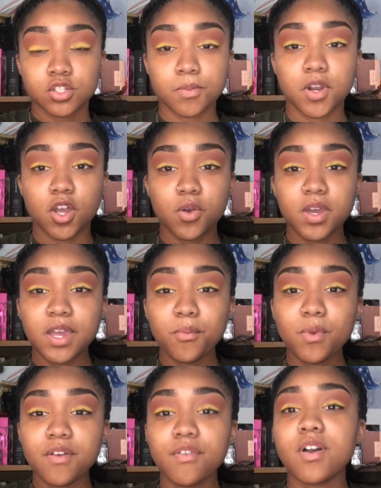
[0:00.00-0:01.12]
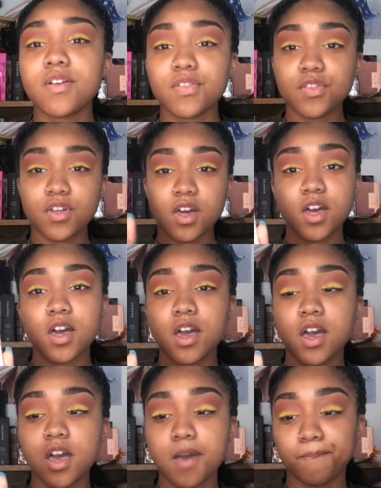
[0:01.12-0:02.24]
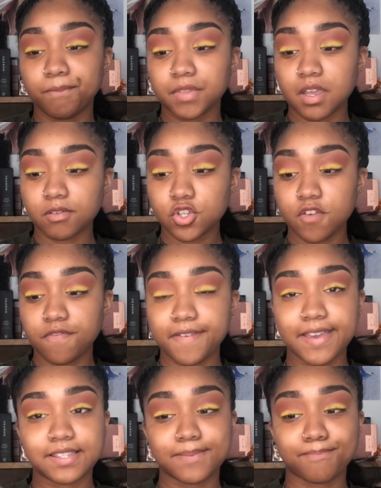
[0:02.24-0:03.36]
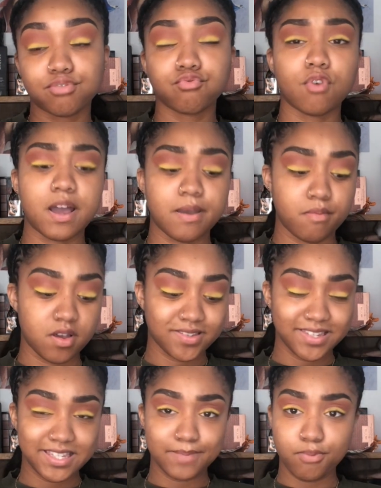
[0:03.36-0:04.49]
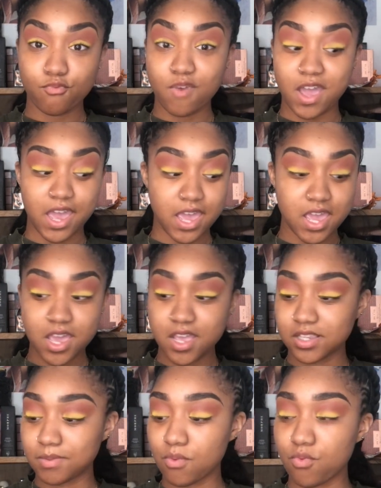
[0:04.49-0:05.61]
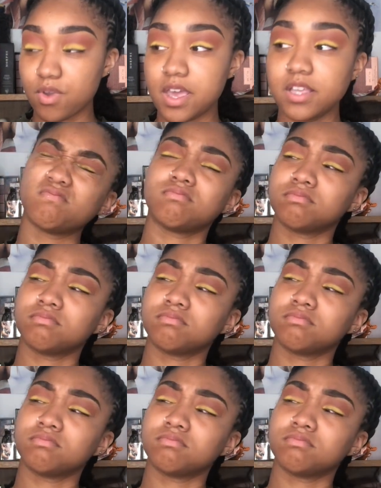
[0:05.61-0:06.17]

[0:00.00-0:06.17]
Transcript: So I'm gonna go in with the Too Faced primer. It's a spray. It's a bit weird.